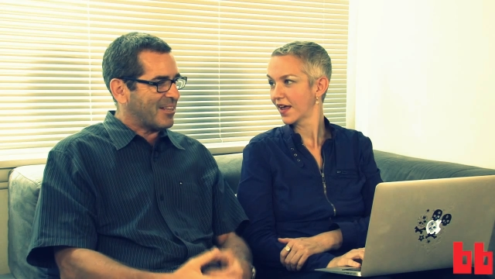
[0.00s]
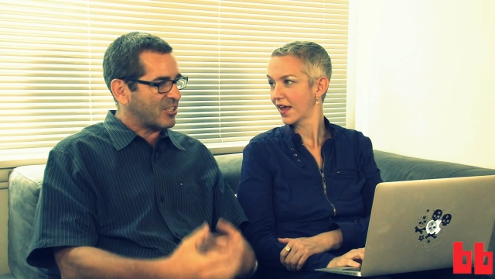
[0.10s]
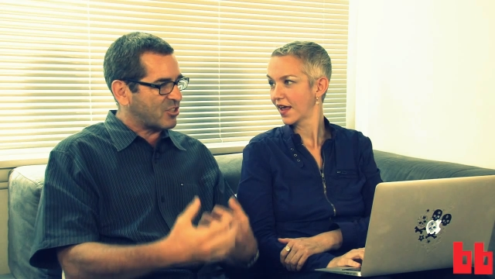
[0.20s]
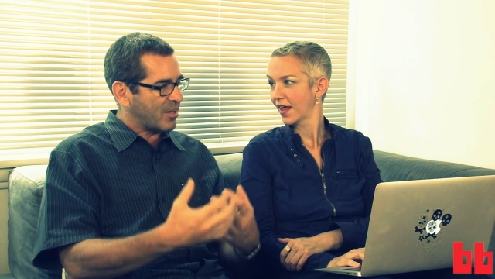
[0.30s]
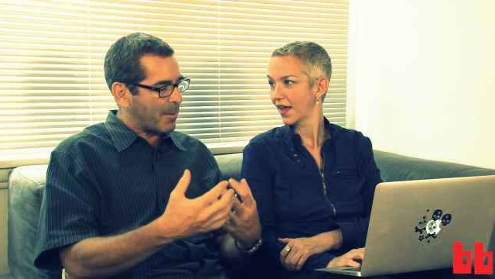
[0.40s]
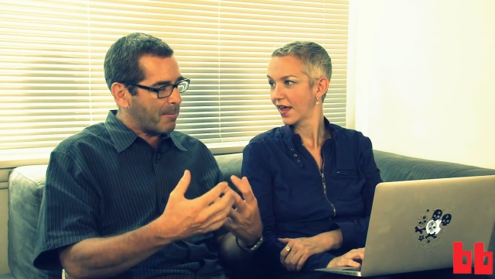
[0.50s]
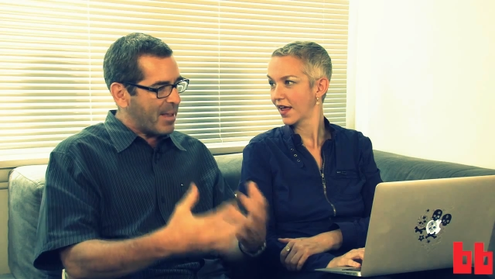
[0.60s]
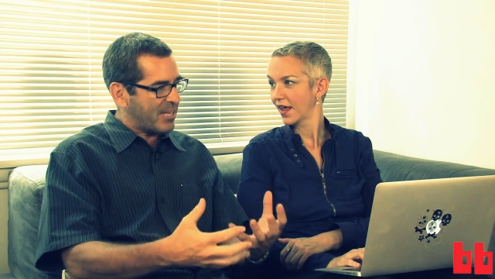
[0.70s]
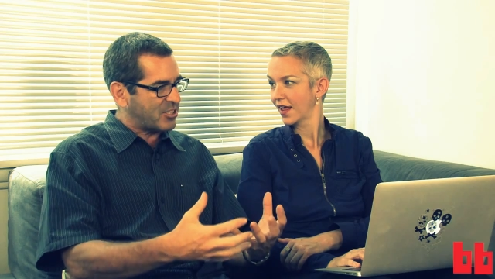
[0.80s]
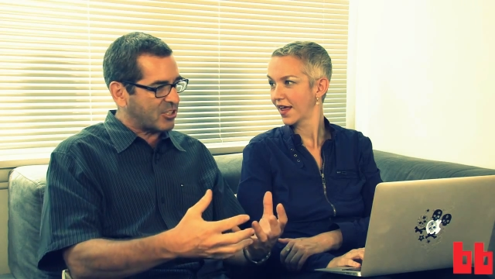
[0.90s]
Speaker 1: This
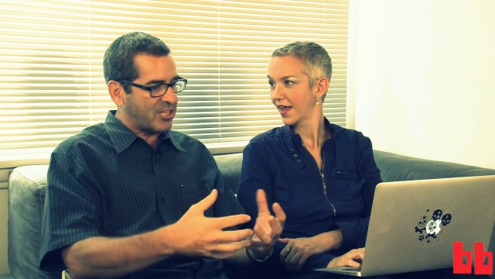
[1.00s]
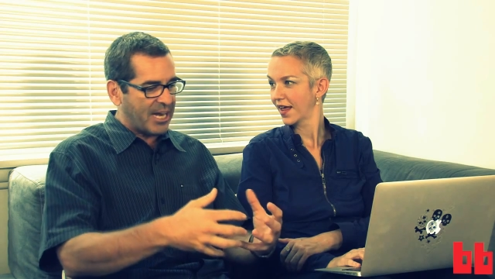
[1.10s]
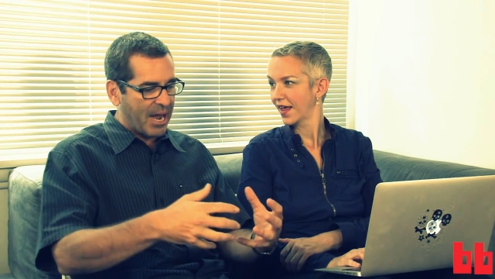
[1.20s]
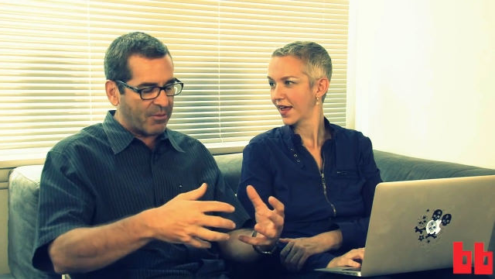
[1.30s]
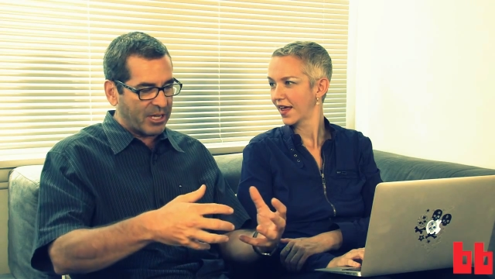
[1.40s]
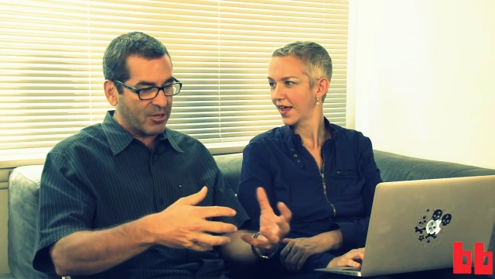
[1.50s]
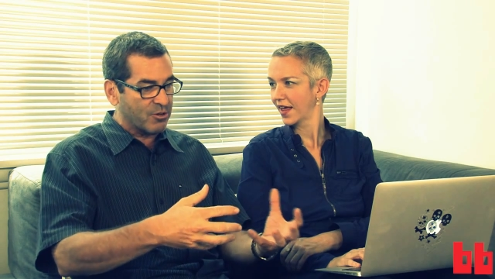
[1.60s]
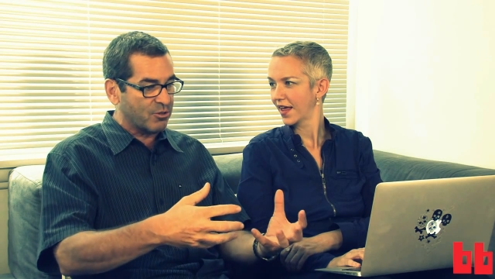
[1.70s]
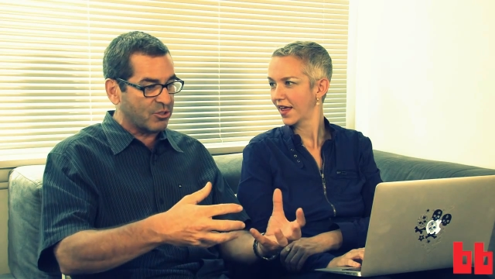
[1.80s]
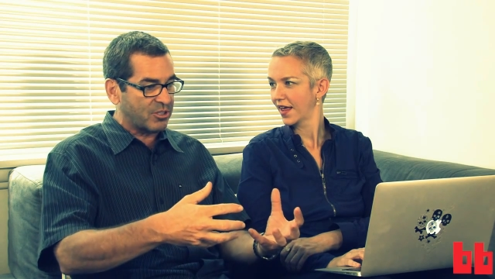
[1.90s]
amazing scene, how he
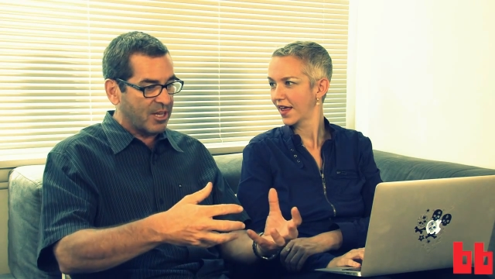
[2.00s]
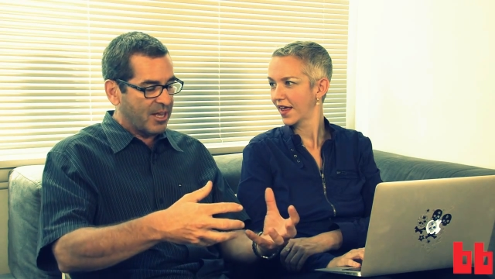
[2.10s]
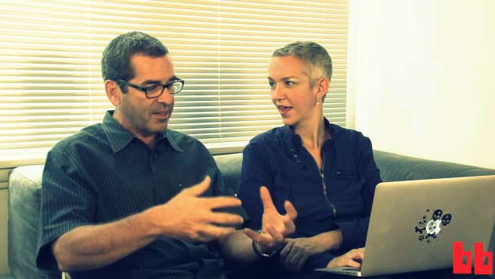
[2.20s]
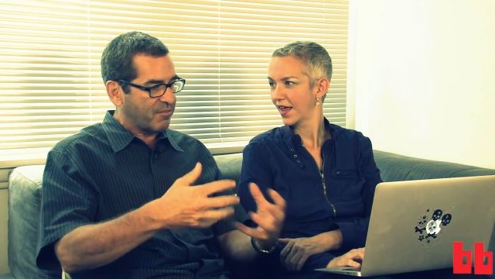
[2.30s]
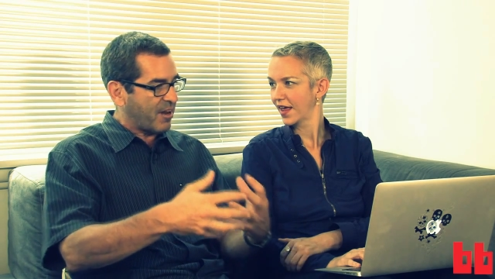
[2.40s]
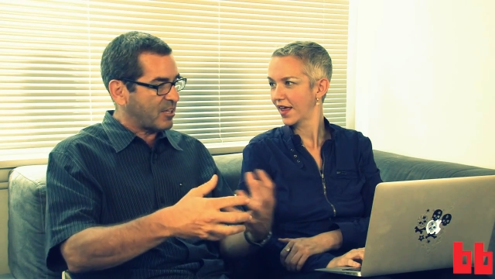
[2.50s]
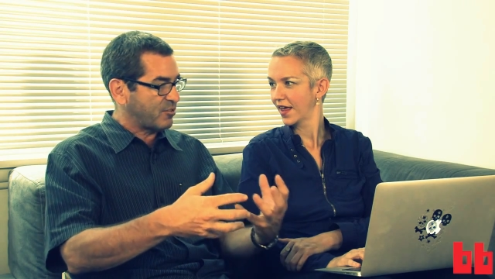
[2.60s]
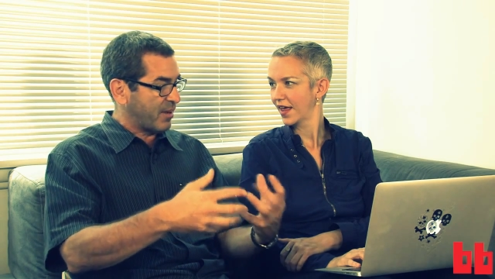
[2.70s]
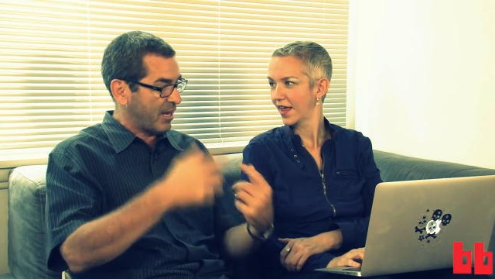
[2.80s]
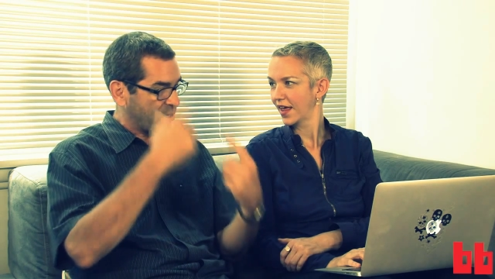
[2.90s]
used the
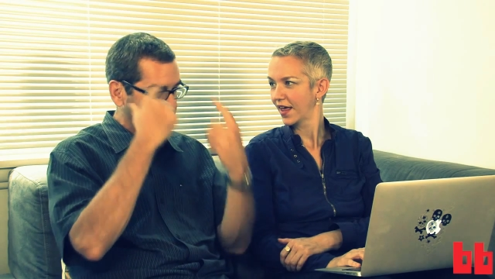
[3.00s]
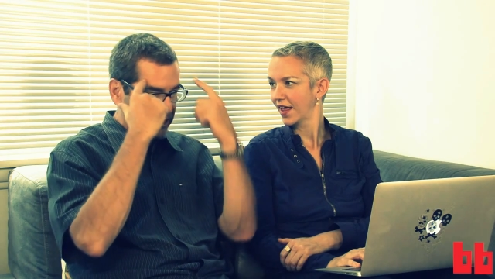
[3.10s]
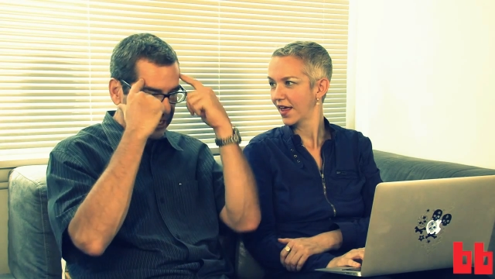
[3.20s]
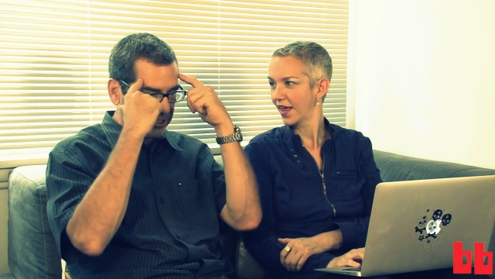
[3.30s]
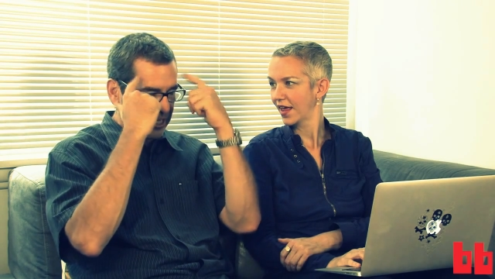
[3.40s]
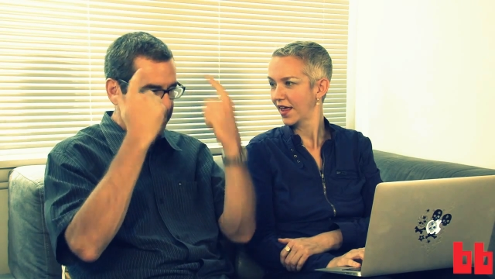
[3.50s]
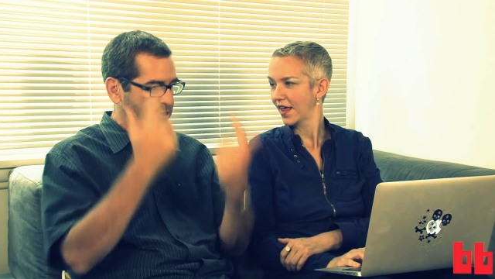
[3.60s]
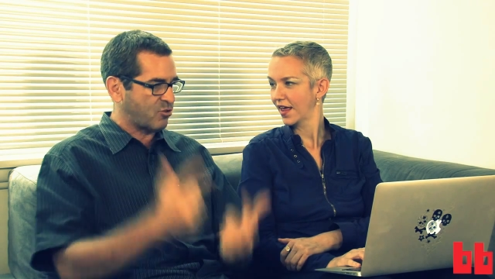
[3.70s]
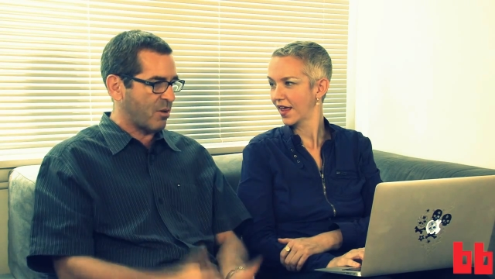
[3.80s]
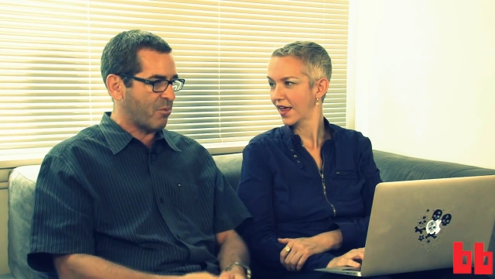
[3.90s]
phosphine, using his
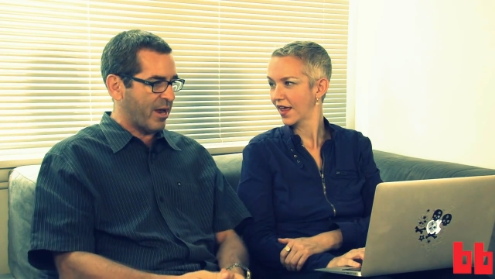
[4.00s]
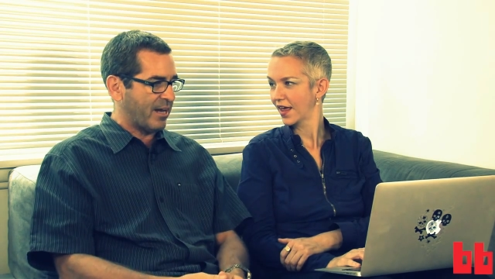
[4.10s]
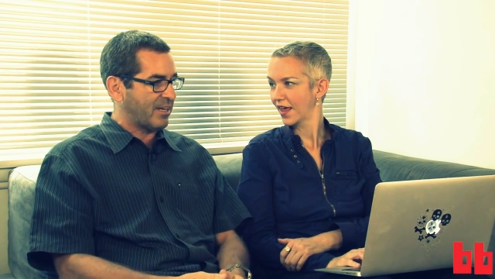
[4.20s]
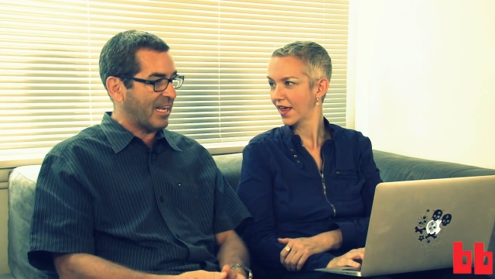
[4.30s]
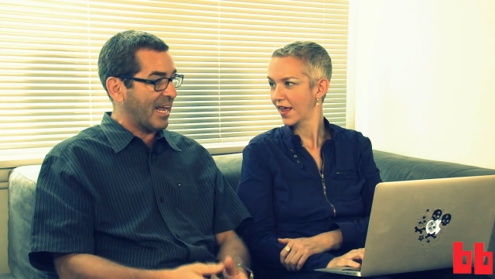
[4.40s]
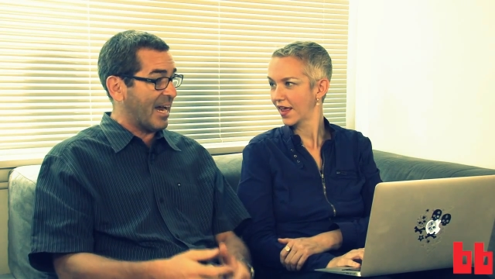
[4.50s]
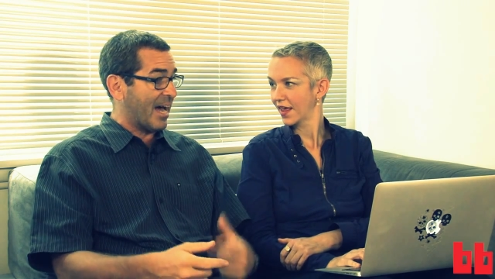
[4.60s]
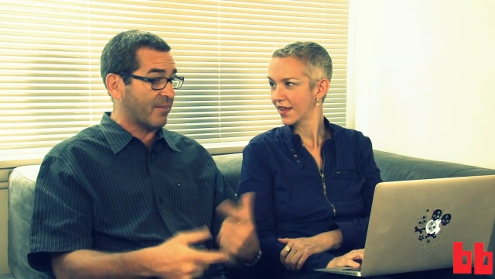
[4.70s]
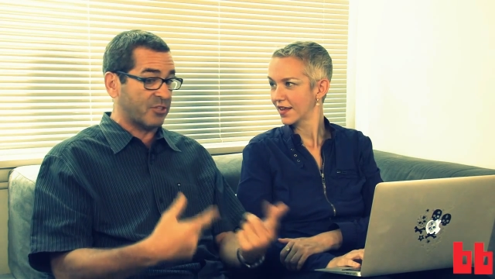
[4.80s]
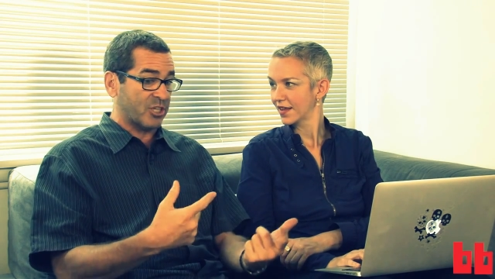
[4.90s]
chemistry brain to get
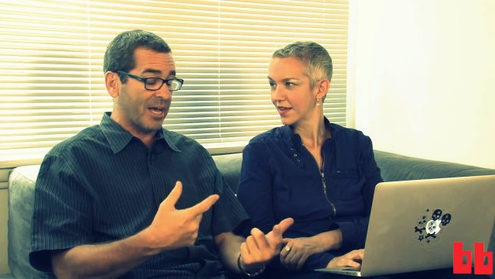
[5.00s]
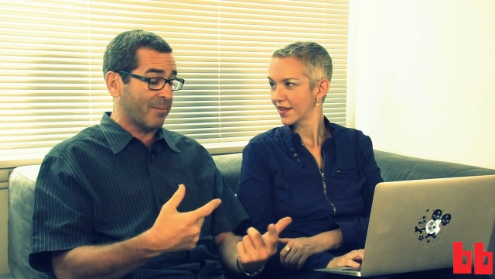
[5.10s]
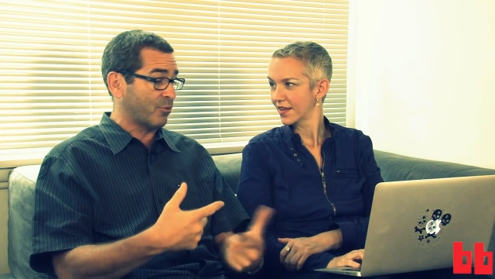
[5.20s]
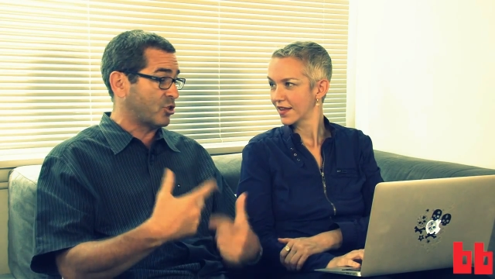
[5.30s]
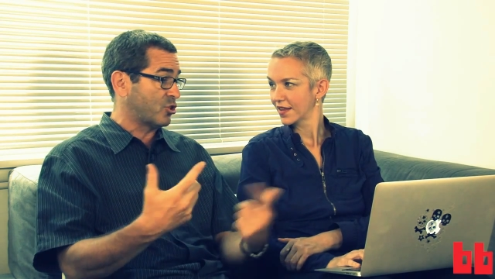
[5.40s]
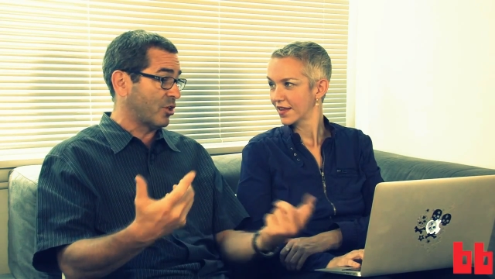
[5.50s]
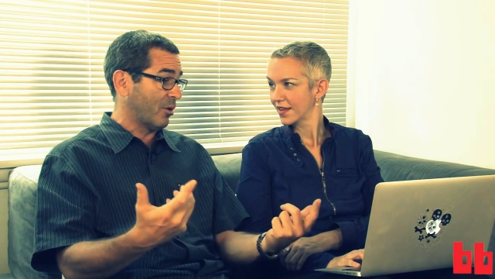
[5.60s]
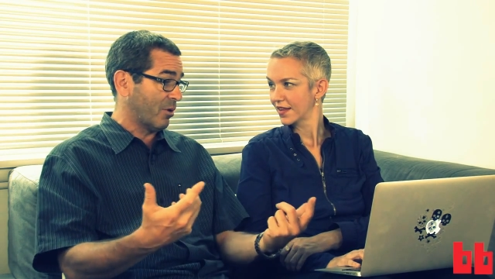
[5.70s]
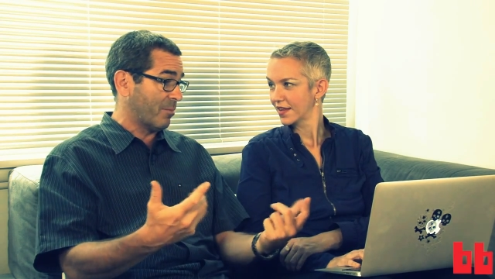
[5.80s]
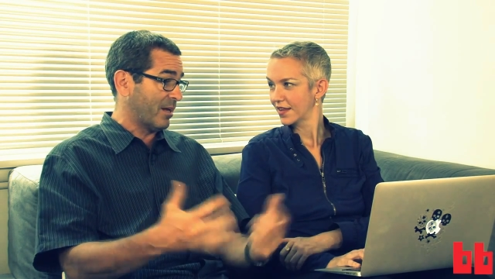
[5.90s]
out of a jam, which surely
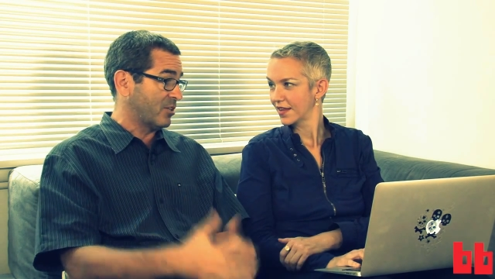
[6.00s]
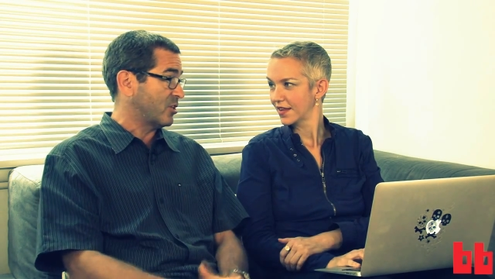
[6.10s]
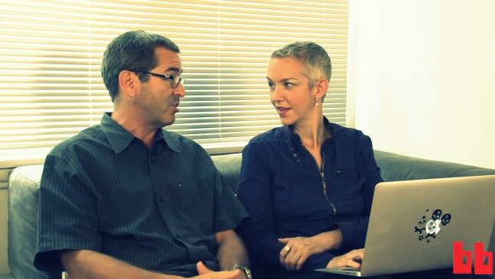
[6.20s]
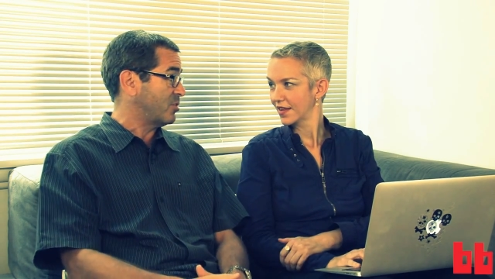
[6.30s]
would have been his